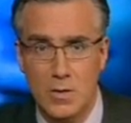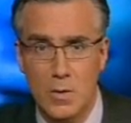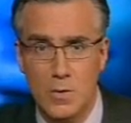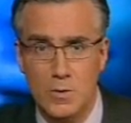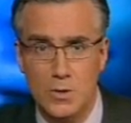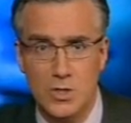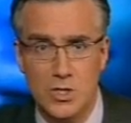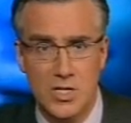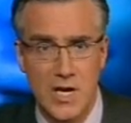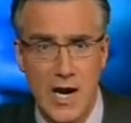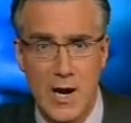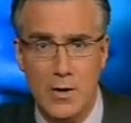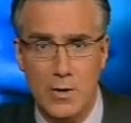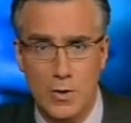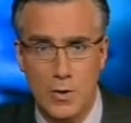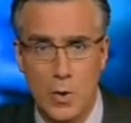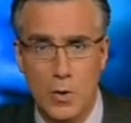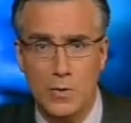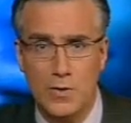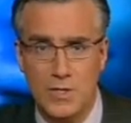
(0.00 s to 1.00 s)
whose
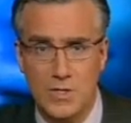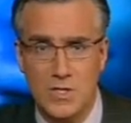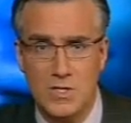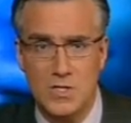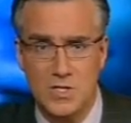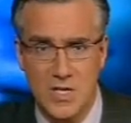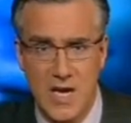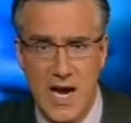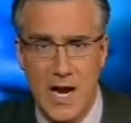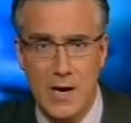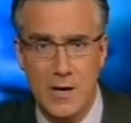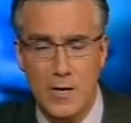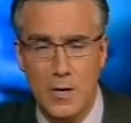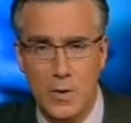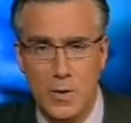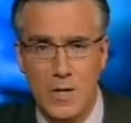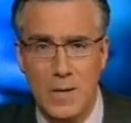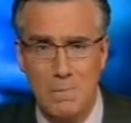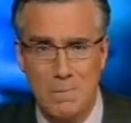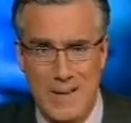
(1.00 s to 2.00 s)
shared goal is to scare
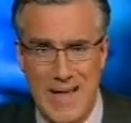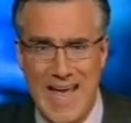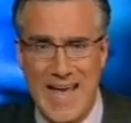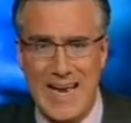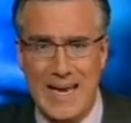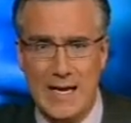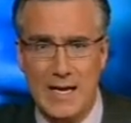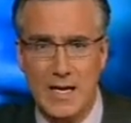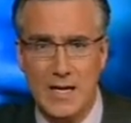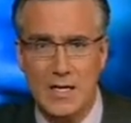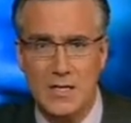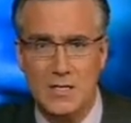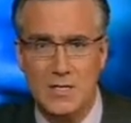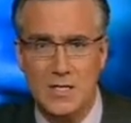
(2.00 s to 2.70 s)
you into panicking